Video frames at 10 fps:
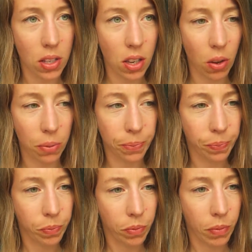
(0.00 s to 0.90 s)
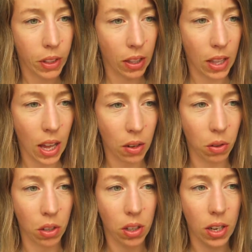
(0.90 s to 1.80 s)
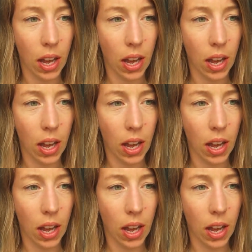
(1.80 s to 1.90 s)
So that one.